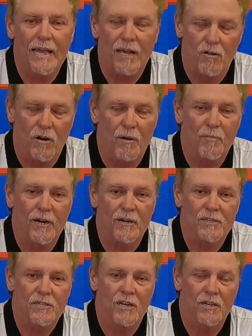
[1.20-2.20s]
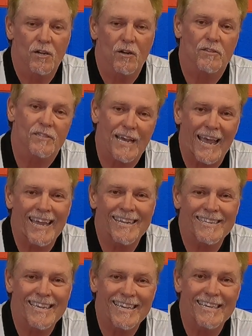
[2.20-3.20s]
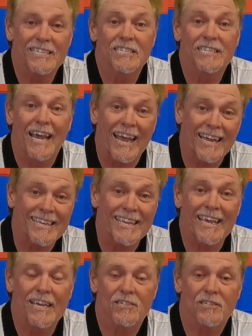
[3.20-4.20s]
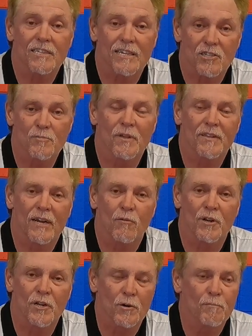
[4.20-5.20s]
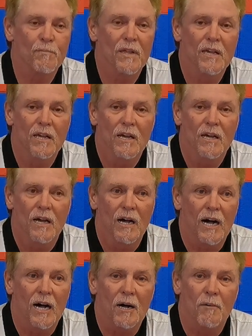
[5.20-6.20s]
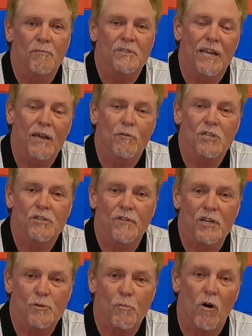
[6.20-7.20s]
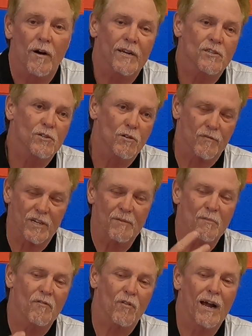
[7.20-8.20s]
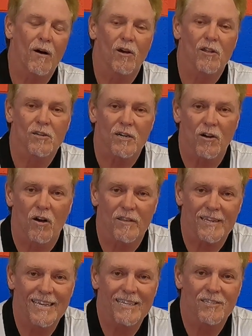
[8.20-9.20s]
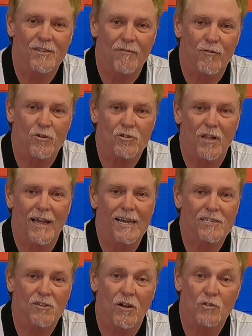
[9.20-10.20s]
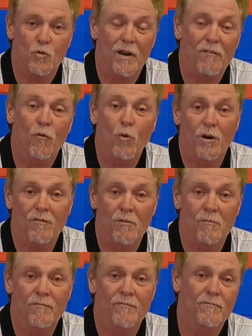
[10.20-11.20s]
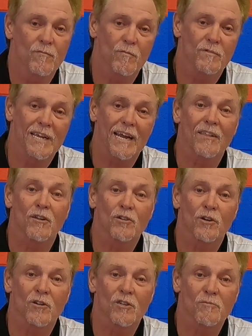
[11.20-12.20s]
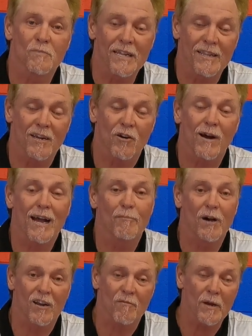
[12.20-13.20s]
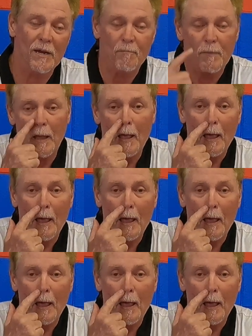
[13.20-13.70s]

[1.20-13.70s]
Hey, aloha parents and adults and kids and guests at Smith Taekwondo. Today we just finished sparring, so forgive me for how I look. All the kids in the first class, all 24 of them, taking their turns, beating the crap out of me,